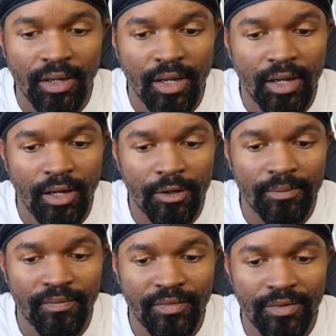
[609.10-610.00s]

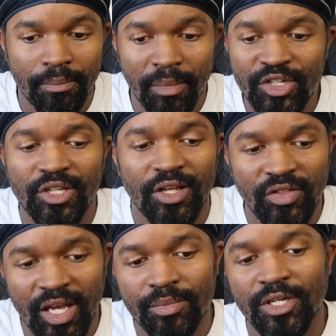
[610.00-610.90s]
Um, much like
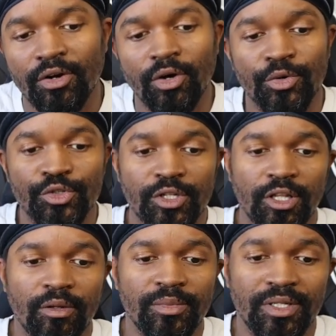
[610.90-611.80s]
the Aptera Owners
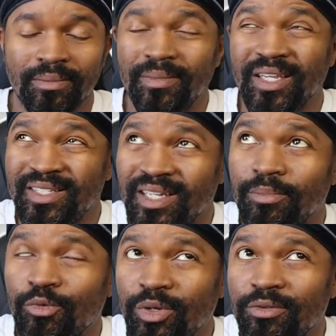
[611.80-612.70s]
Club,
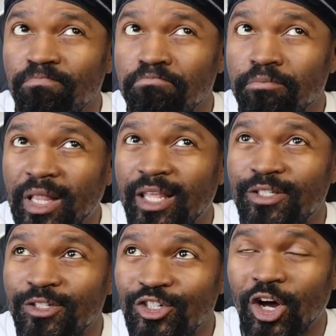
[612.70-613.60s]
except with
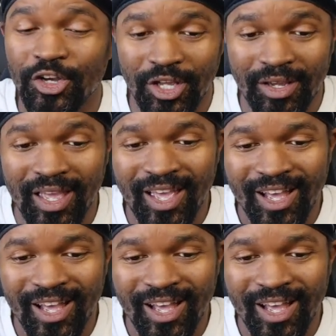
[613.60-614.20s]
less jogging.